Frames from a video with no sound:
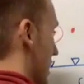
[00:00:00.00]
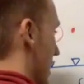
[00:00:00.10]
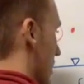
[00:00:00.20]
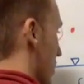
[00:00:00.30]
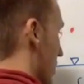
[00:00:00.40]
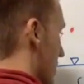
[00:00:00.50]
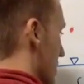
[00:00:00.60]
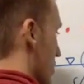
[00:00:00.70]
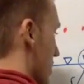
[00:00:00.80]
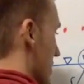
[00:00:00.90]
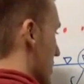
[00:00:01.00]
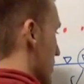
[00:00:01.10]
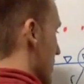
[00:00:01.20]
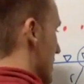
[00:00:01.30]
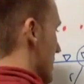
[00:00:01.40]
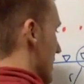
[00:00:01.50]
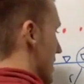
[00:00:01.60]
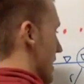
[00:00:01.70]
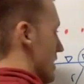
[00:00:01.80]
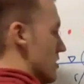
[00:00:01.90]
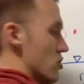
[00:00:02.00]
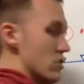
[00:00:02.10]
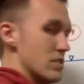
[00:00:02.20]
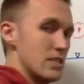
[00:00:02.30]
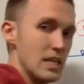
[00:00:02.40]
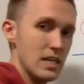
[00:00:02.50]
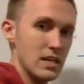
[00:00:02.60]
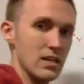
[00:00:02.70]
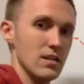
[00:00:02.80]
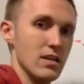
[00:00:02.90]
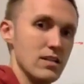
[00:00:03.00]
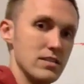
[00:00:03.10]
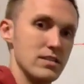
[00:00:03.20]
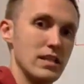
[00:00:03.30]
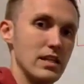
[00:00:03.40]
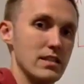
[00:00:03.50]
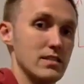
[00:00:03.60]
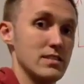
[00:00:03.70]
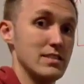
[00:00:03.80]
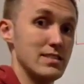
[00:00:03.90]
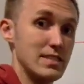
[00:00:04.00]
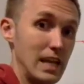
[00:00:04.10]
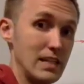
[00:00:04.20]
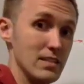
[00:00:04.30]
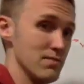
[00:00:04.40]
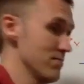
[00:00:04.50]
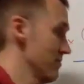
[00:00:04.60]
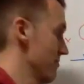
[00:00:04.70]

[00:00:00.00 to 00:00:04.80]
And the way that this works is we're going to say that D is data,